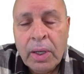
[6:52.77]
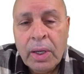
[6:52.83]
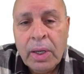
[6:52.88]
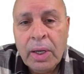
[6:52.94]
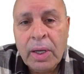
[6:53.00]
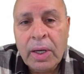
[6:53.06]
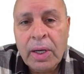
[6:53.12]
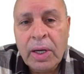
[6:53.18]

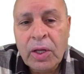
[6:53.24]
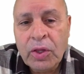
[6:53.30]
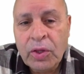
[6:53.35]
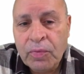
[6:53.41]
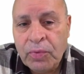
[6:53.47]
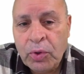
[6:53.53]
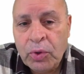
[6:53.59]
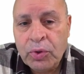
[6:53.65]
In
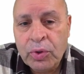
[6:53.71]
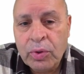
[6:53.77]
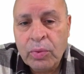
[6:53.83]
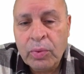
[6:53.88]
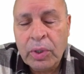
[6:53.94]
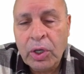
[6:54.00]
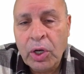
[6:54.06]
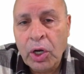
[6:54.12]
the future
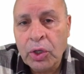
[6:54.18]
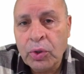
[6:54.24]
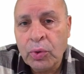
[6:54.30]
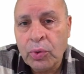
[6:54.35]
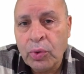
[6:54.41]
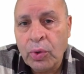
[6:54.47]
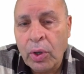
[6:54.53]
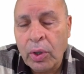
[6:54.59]
we're going
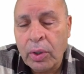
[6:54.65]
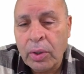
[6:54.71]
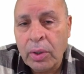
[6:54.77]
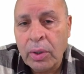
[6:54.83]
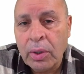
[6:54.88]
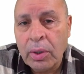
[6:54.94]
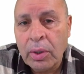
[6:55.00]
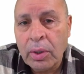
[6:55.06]
to talk
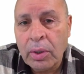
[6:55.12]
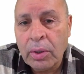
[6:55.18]
a